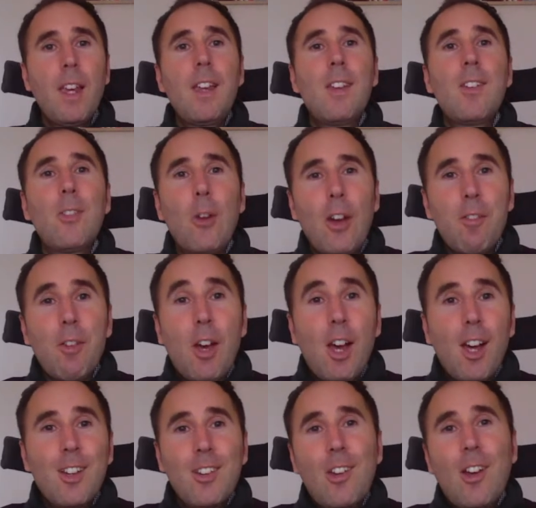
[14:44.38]
is
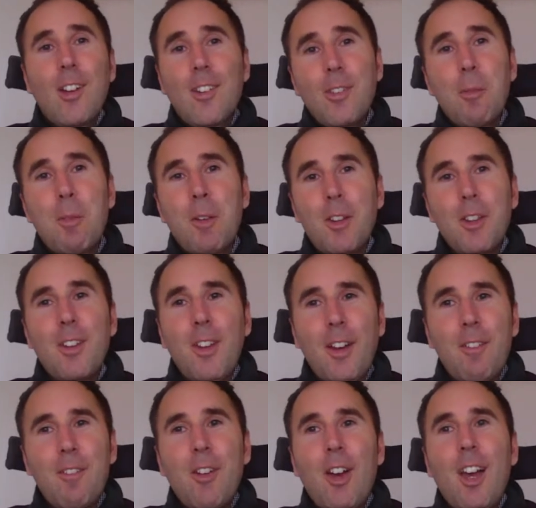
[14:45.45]
diverse, customers are
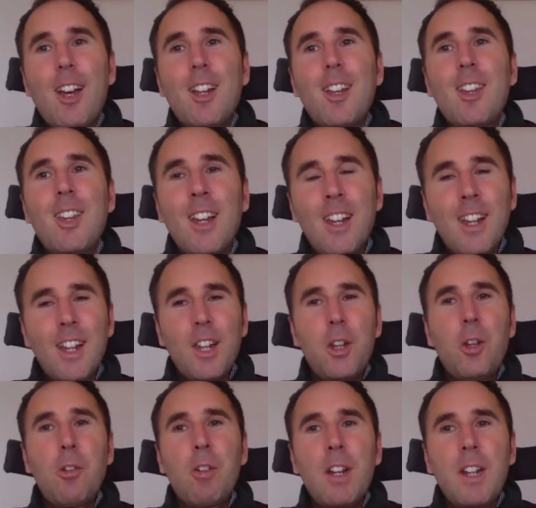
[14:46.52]
diverse,
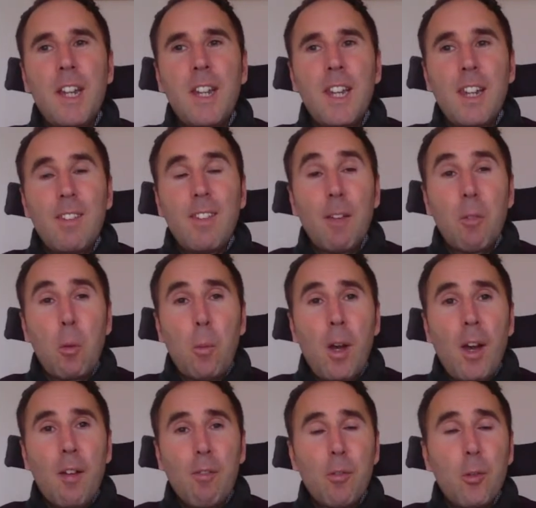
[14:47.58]
you really need to have a
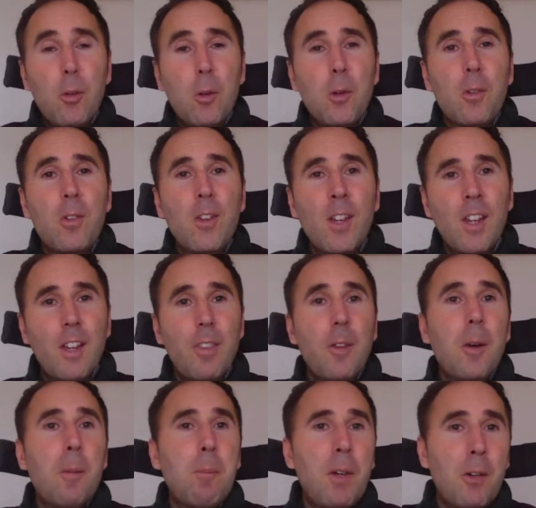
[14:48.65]
workforce
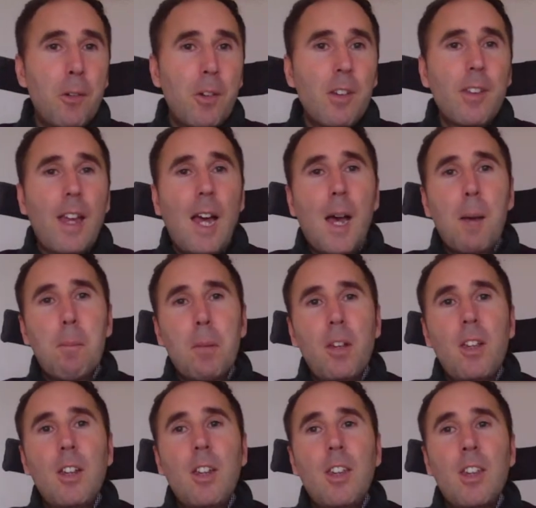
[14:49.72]
that mirrors that,
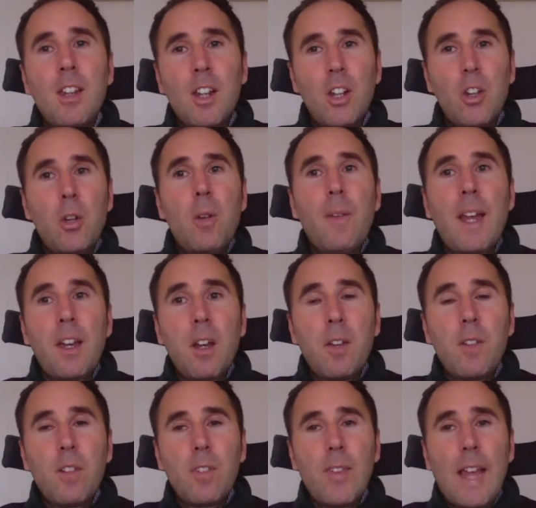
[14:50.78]
because you then
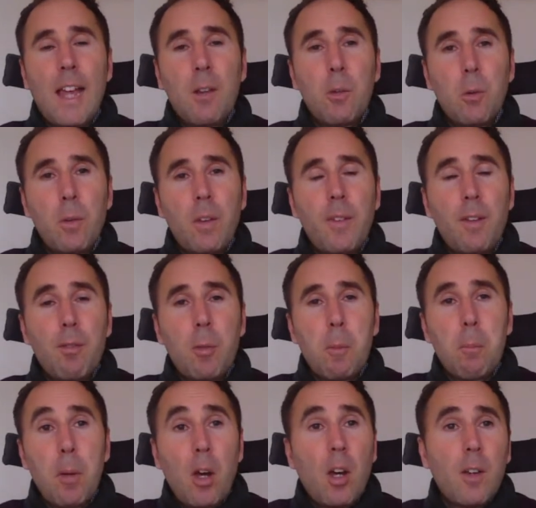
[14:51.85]
understand all the
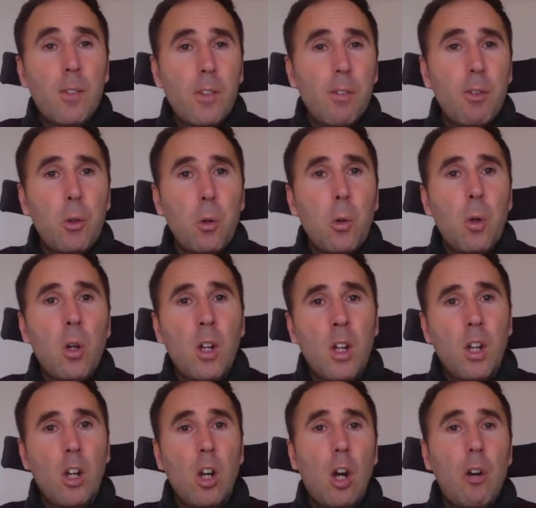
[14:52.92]
different parts of your
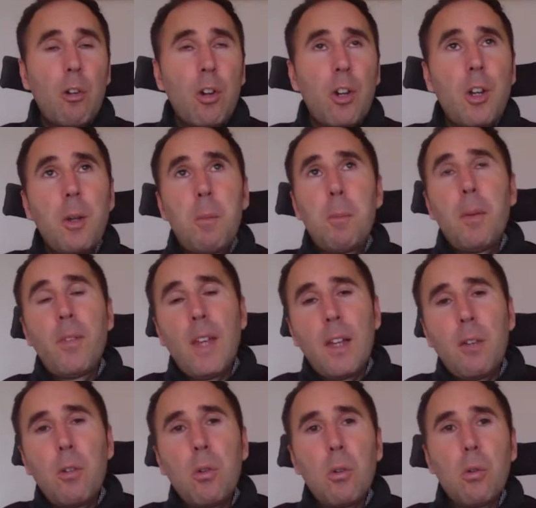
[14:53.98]
current and
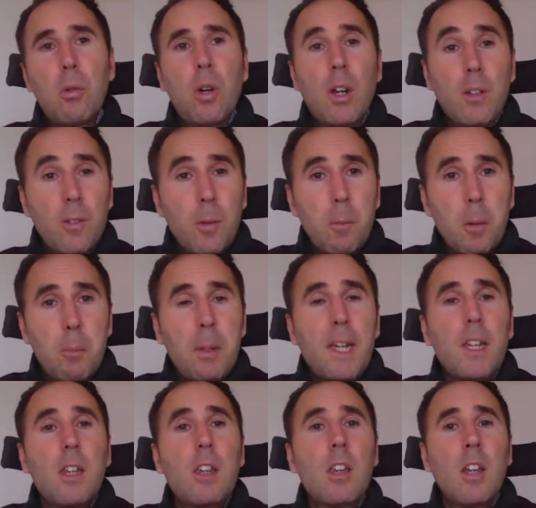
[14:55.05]
potential customer
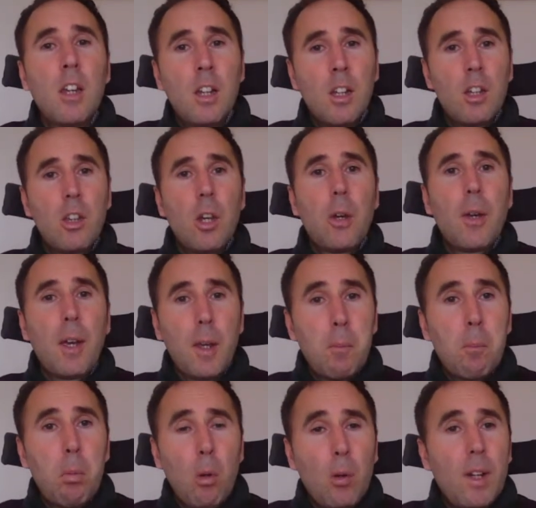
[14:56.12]
base. So
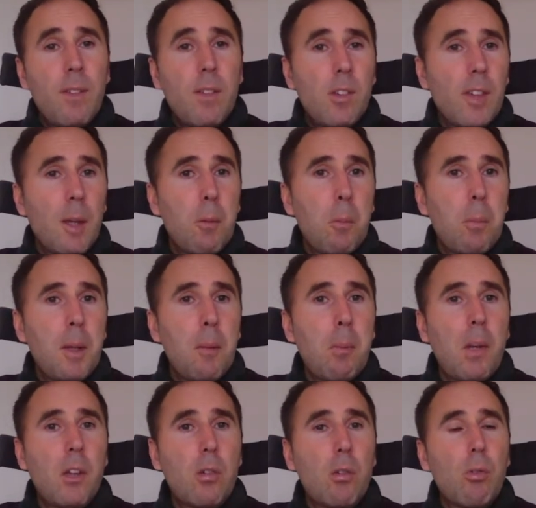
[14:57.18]
employing disabled
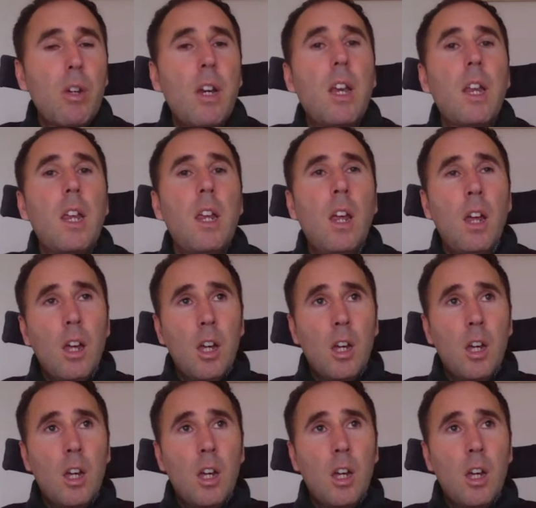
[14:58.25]
people is a really